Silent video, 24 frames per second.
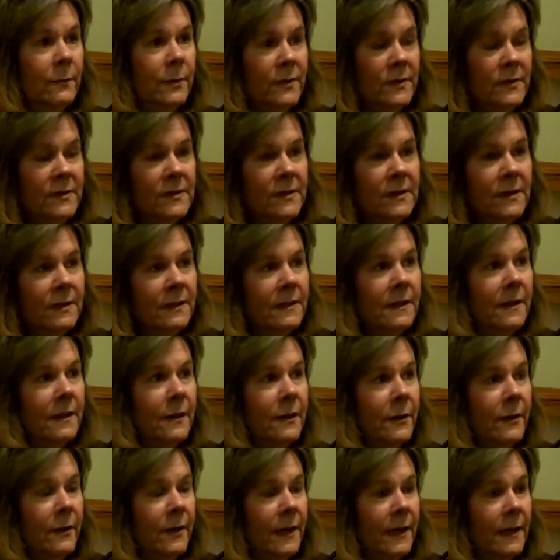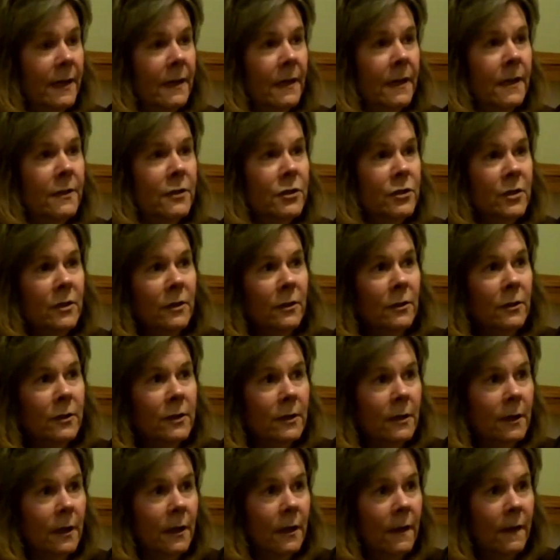will sit there at lunch and
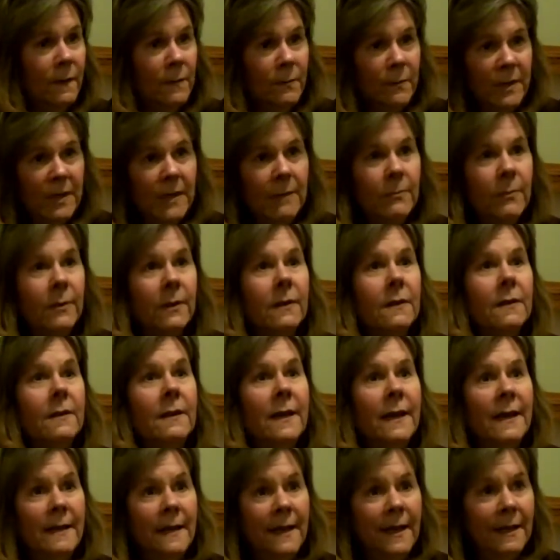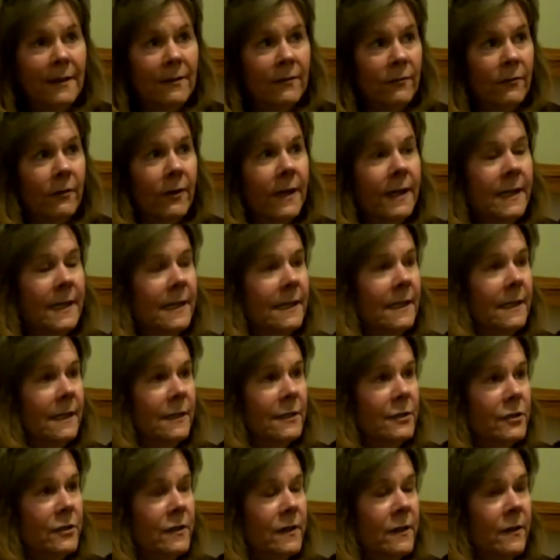look at all the people at a Friday
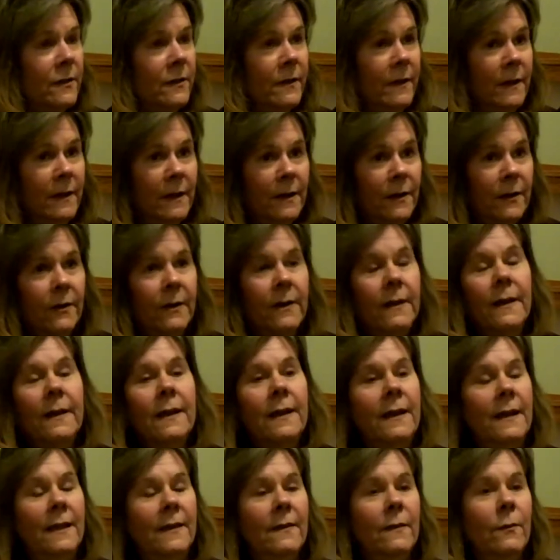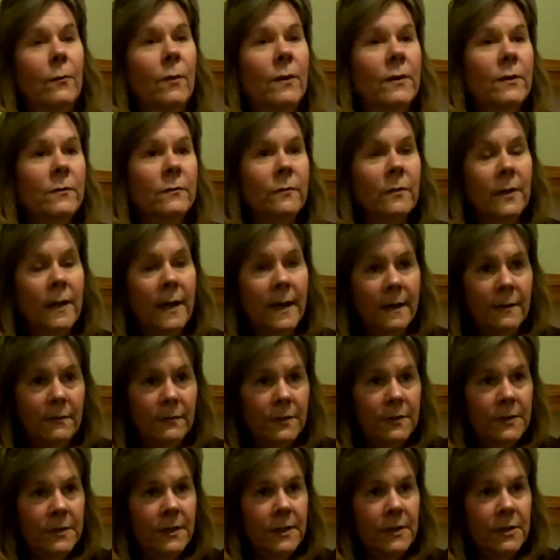lunch that are there, and the wonderful
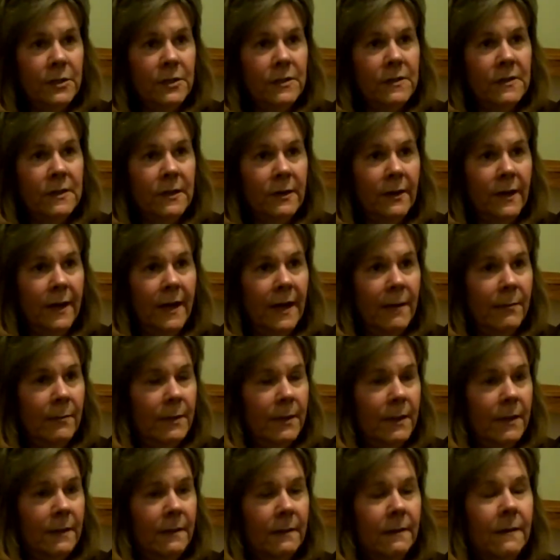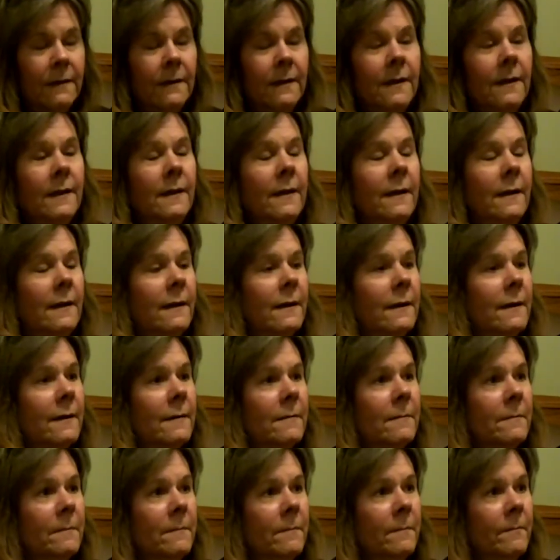conversations that are happening
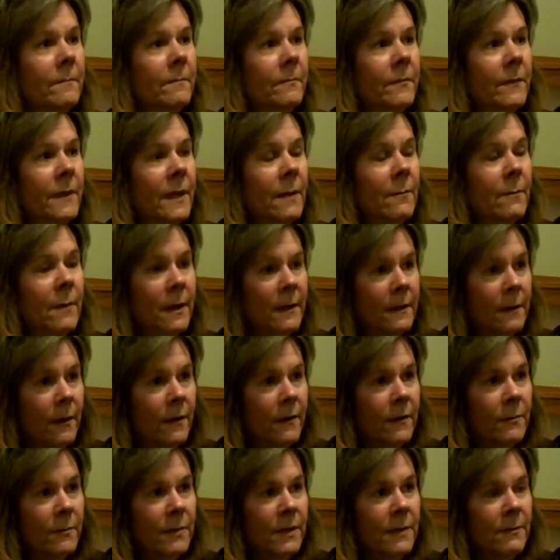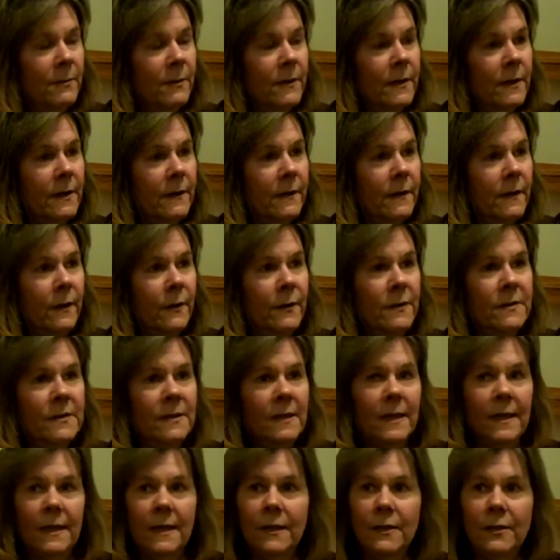among all the people that are there, and
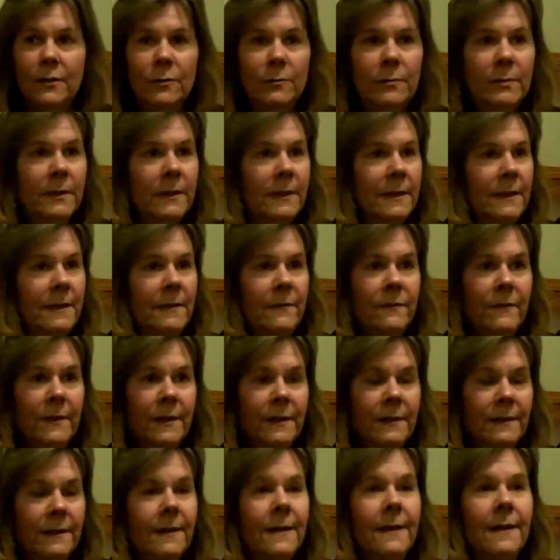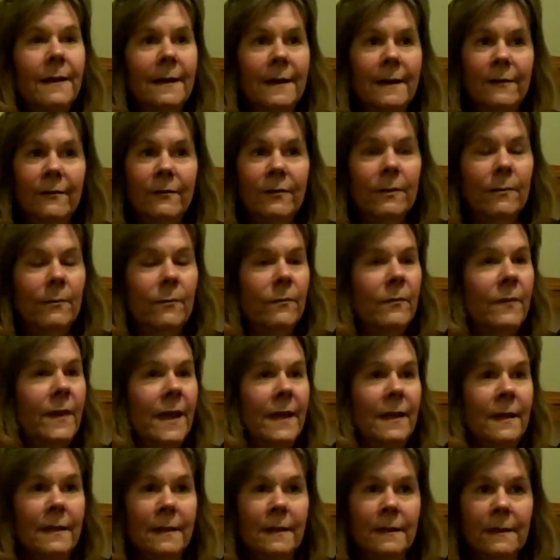say, can you believe that from
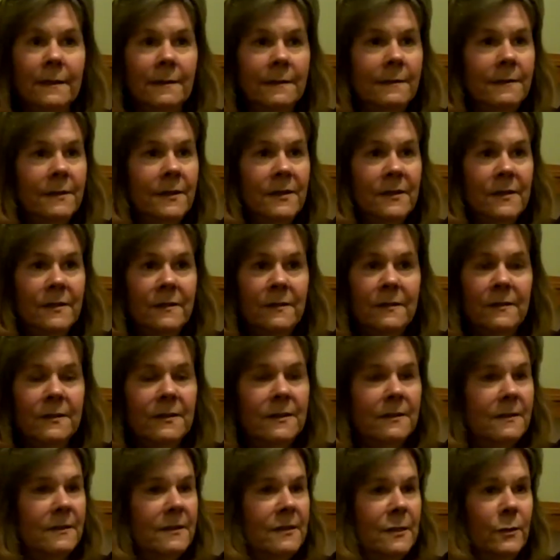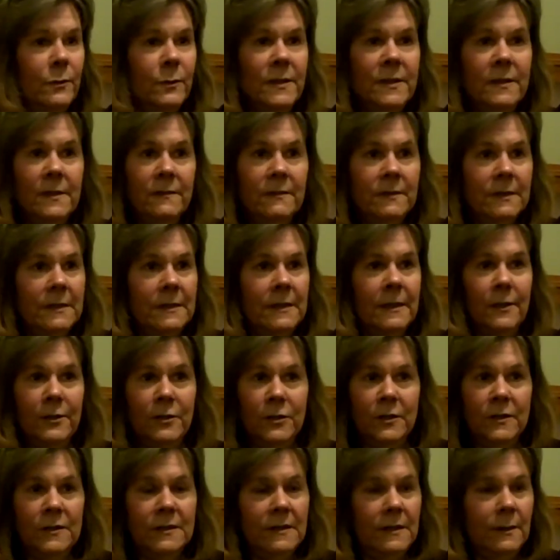that little series of
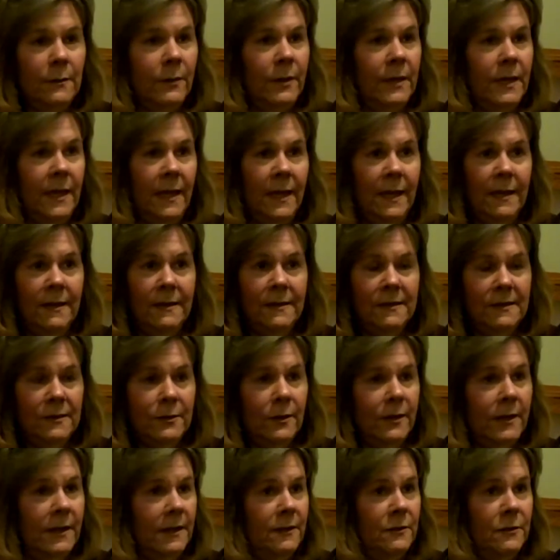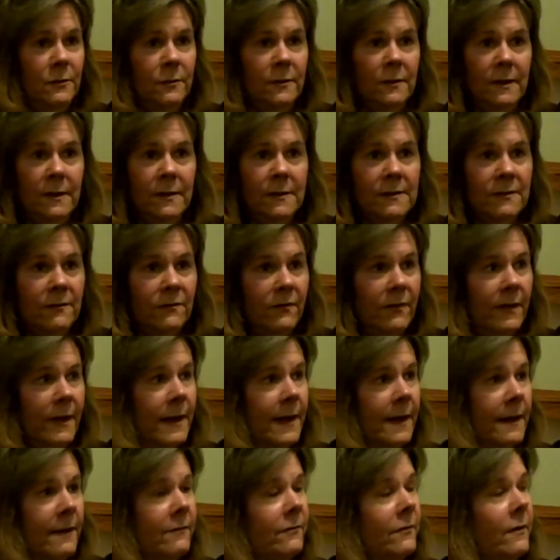discussions that we had starting in
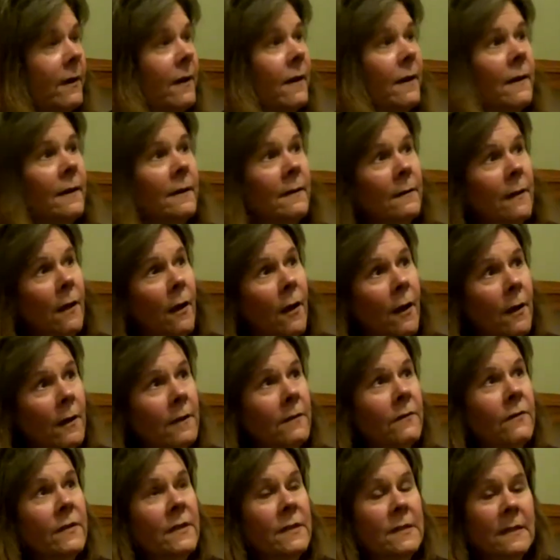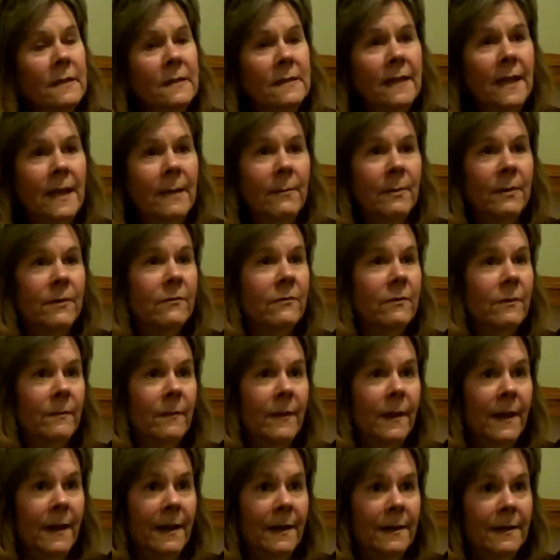2005, all of this has happened
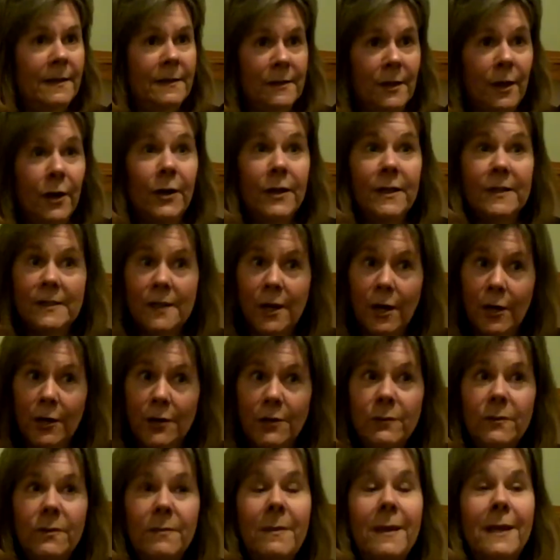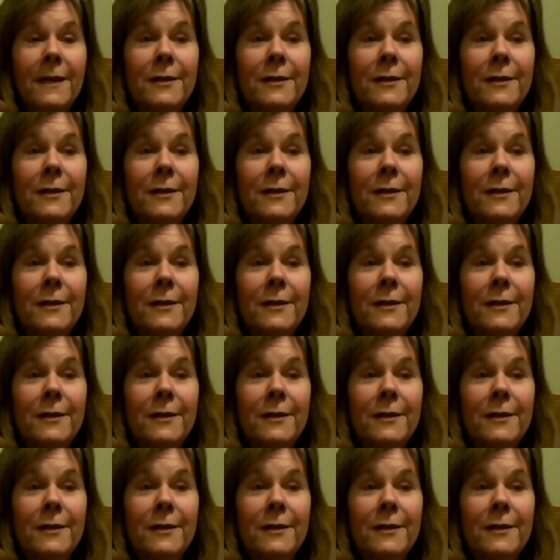from that. It's hard to